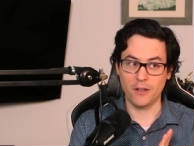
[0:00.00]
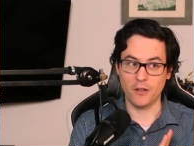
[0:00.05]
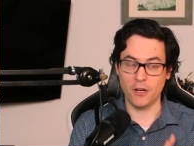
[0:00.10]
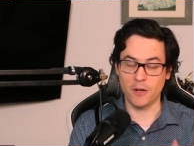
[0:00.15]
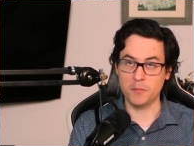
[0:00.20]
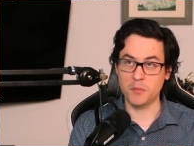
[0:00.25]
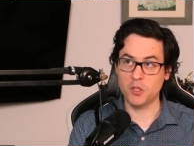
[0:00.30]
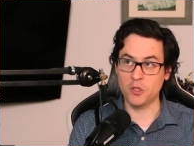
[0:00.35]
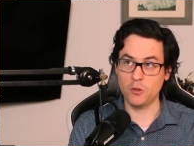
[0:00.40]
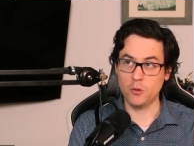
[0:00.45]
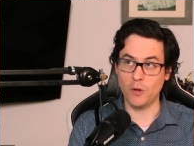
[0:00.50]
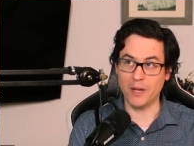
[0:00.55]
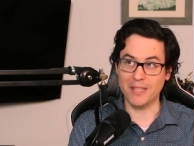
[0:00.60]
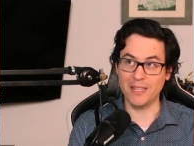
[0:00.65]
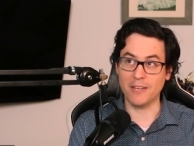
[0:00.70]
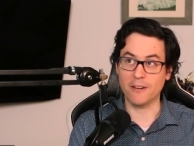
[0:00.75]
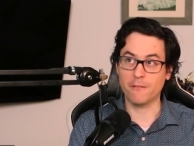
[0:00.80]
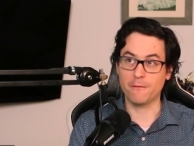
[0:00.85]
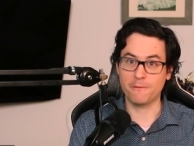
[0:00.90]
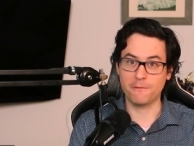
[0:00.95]
up to, I
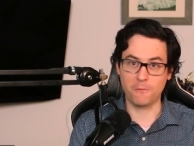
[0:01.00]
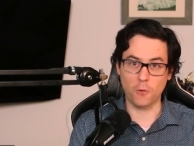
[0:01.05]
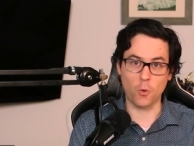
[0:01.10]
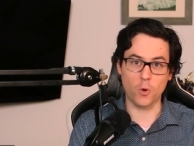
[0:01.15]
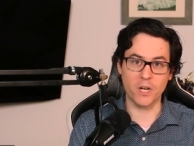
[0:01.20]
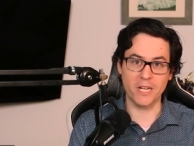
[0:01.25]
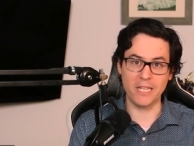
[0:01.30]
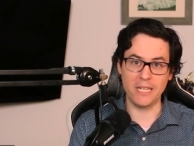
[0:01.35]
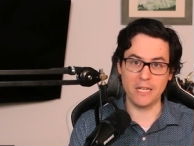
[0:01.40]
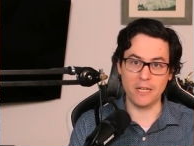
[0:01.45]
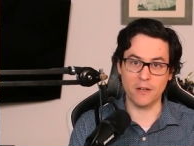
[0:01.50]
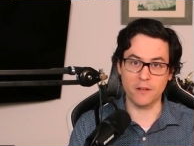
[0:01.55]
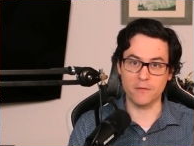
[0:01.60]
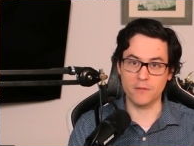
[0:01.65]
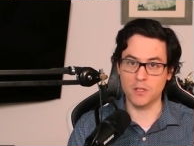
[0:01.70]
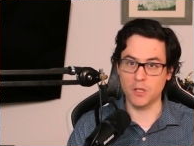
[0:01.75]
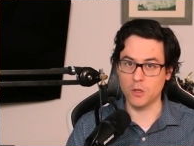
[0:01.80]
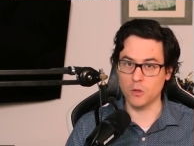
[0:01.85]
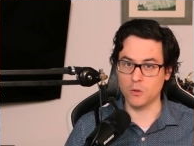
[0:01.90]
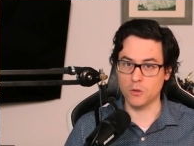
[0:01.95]
think, forty
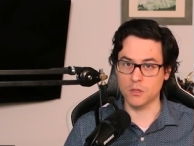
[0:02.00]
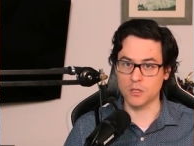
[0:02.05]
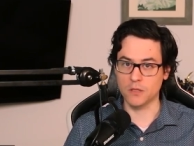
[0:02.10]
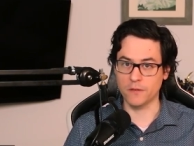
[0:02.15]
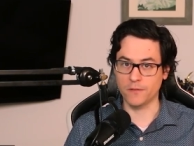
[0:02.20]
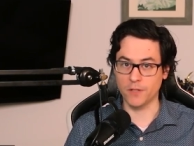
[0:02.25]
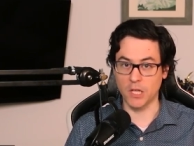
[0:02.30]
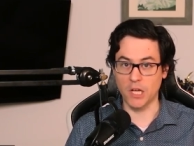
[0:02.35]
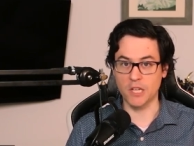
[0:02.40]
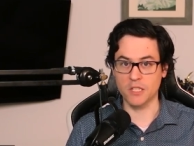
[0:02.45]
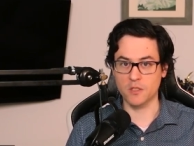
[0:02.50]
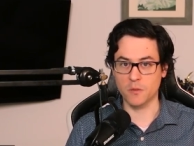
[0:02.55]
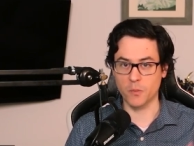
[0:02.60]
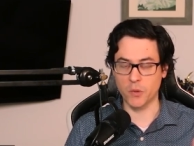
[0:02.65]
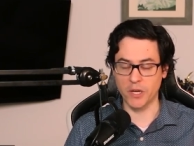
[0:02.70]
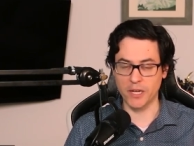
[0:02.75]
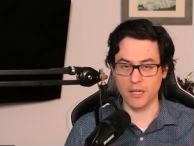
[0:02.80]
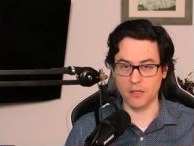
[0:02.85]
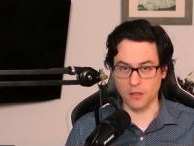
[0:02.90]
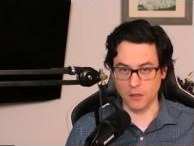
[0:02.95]
of those
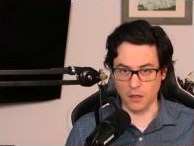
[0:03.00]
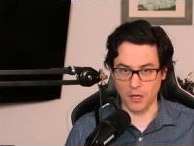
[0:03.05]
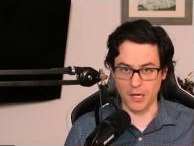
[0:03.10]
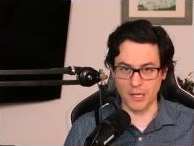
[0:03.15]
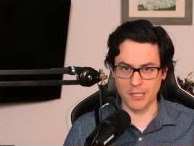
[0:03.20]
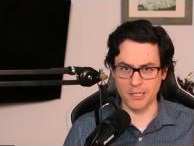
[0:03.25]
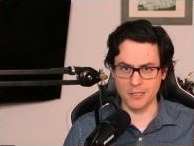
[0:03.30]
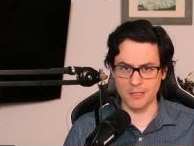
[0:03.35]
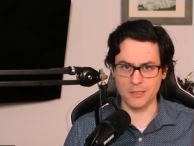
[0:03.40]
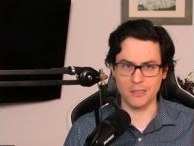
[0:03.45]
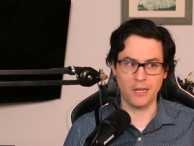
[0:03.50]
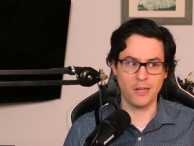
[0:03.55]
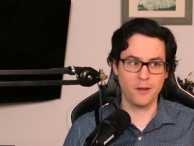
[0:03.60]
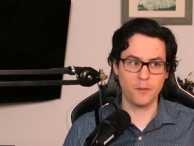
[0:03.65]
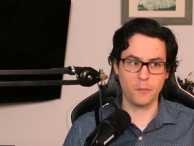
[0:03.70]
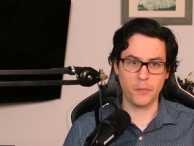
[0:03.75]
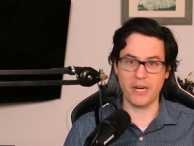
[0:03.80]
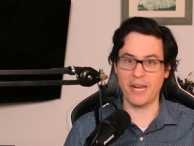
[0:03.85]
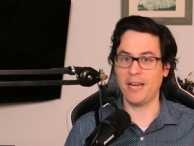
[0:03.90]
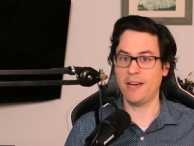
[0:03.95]
Velociprey claws,
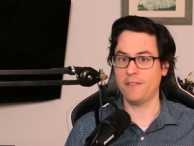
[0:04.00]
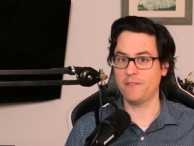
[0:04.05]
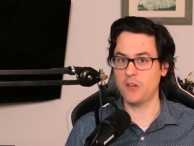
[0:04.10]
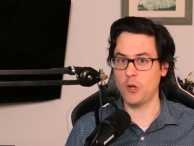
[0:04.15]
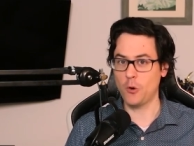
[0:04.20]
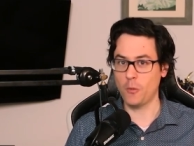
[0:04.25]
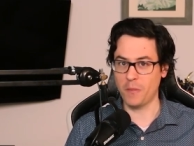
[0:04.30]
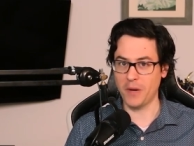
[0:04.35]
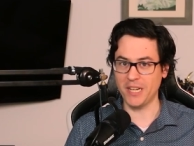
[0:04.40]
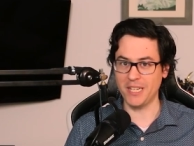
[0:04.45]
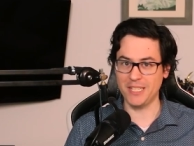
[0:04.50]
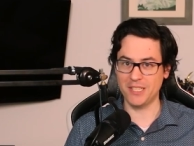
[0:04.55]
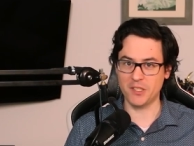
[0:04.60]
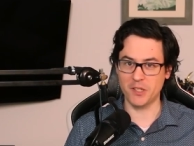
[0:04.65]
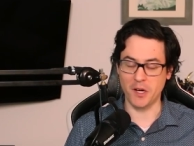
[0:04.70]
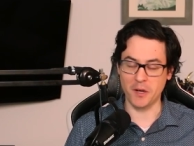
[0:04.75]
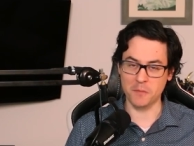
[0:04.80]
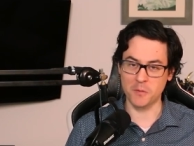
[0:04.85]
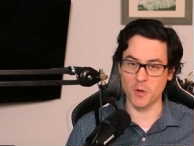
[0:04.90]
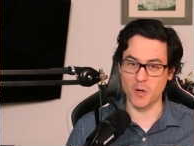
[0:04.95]
but I have no money
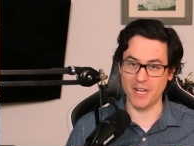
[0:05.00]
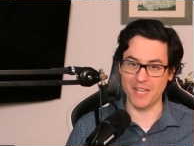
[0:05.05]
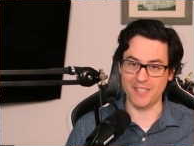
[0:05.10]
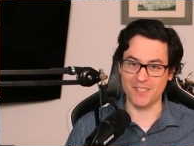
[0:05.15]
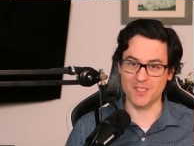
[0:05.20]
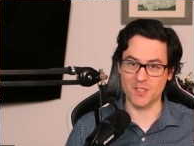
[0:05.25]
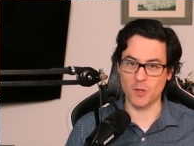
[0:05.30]
to upgrade.